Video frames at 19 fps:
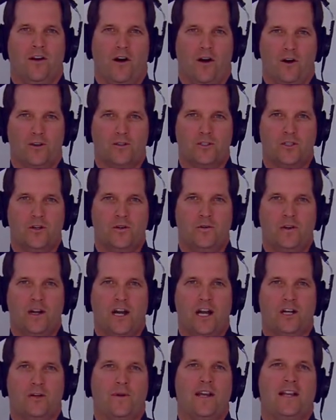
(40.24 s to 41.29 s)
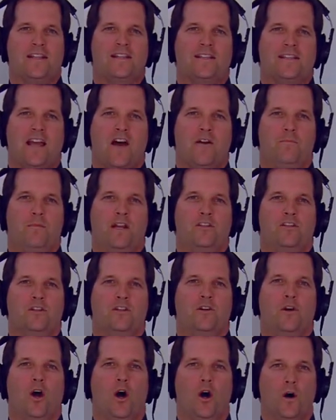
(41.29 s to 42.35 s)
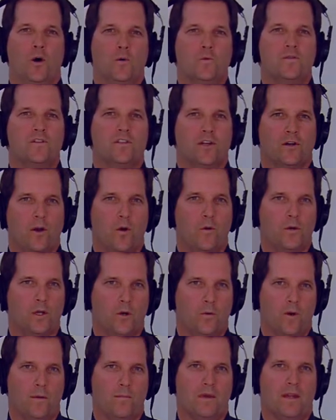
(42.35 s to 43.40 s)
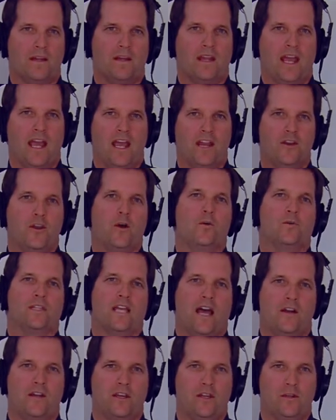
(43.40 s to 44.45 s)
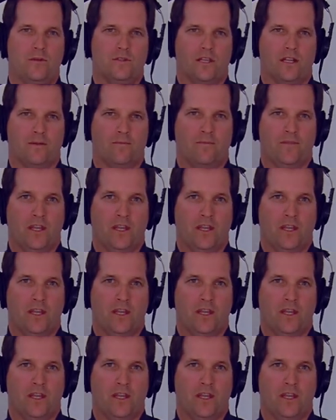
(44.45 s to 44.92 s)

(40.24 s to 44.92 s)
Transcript: Also, a great sound mixer owns their own equipment and knows how to use it.